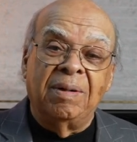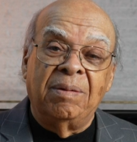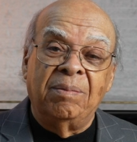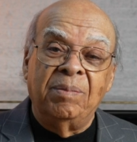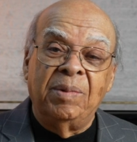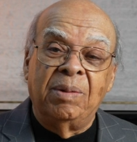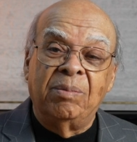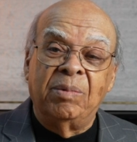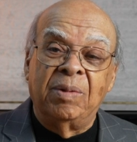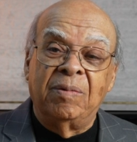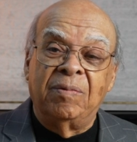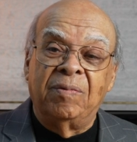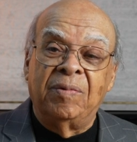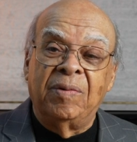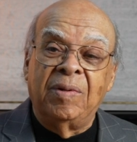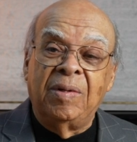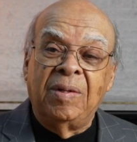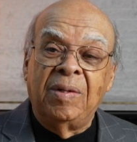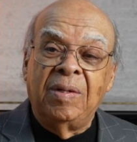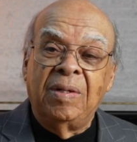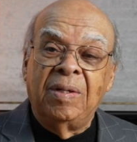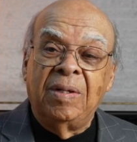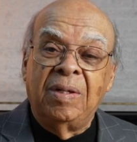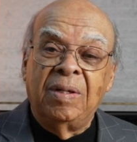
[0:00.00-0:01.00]
a member of
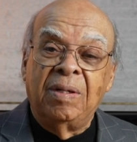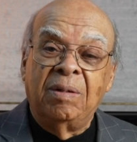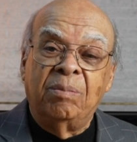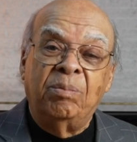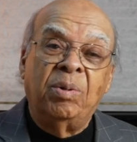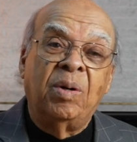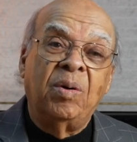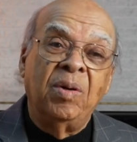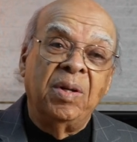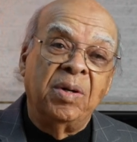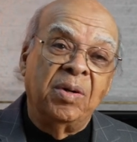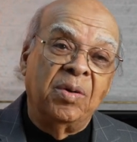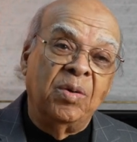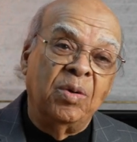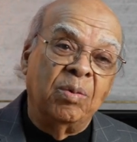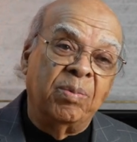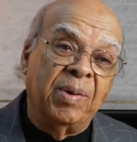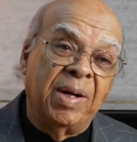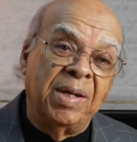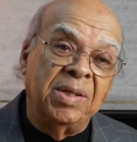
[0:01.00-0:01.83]
a bowling group.